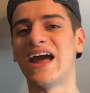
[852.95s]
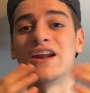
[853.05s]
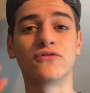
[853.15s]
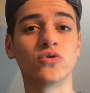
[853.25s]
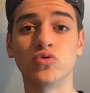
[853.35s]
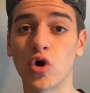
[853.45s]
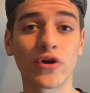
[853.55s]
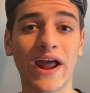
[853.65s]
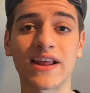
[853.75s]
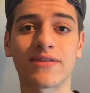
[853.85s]
And if you
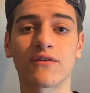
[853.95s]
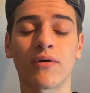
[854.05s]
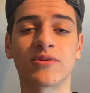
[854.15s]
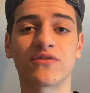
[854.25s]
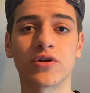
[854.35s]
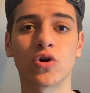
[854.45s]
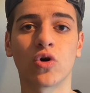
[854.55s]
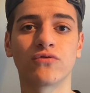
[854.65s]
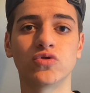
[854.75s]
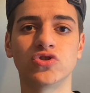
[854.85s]
learned anything from this video,
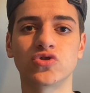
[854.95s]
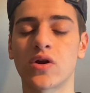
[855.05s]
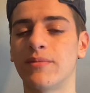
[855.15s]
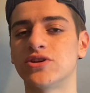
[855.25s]
or if you enjoyed it,